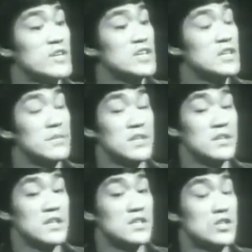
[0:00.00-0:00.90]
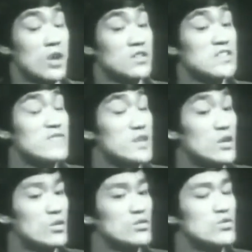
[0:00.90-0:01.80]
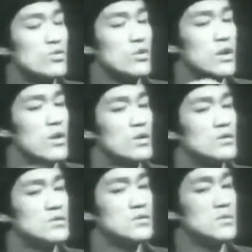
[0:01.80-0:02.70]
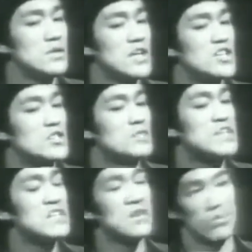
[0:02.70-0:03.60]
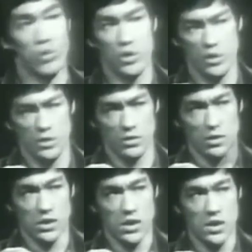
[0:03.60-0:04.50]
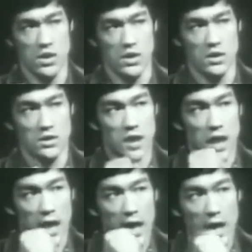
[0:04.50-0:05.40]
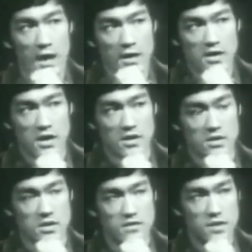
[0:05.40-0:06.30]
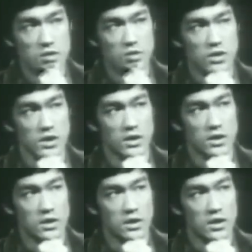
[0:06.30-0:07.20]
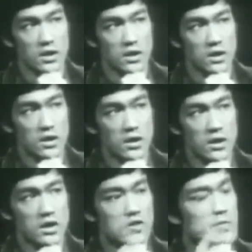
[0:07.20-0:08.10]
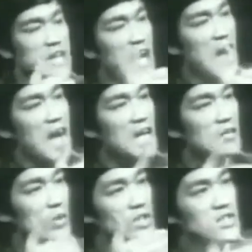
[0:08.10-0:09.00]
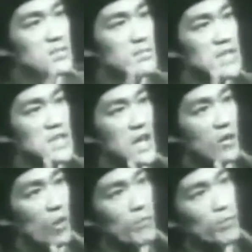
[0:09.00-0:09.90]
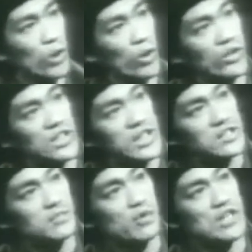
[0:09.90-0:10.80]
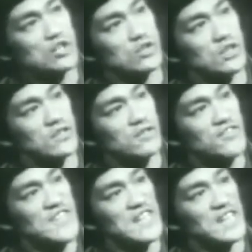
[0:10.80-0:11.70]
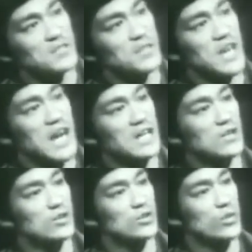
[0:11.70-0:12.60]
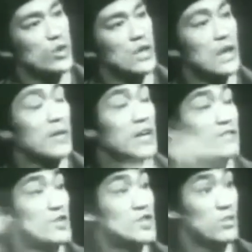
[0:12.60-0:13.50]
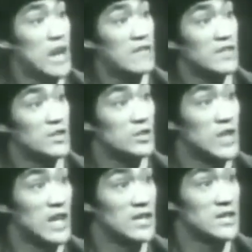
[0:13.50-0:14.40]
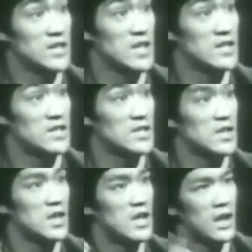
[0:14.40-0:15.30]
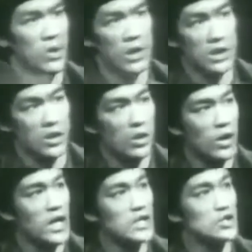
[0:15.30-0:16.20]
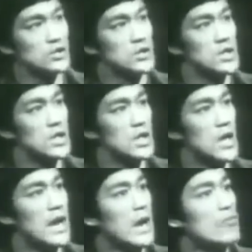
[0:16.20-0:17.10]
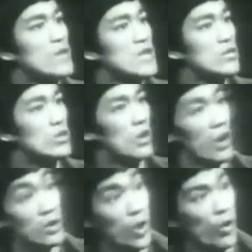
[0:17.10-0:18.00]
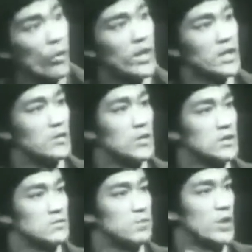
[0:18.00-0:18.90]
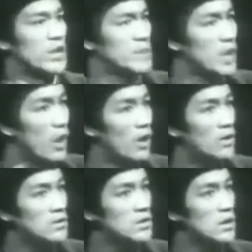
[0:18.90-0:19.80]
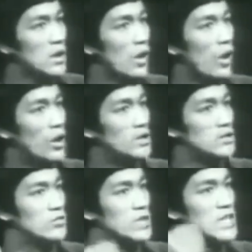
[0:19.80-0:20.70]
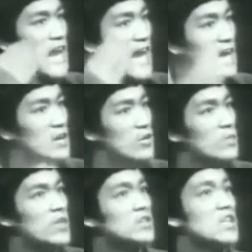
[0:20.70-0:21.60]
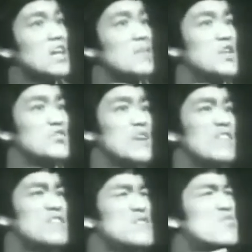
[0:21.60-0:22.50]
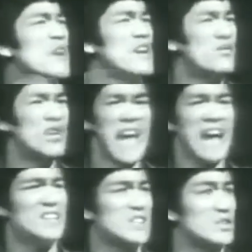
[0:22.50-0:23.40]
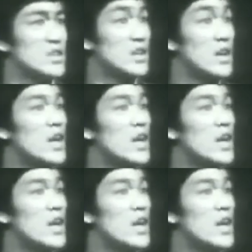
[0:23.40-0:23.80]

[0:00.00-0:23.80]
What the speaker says: I mean, it's not difficult to learn and speak the word. The hard thing, the difficult thing, it's behind what is the meaning, what brought on the expression and feelings behind those words. Like when I first arrived in the United States, and I look at a Caucasian, and I really would not know whether he was putting me on or is he really angry, because we have different way of reacting to it.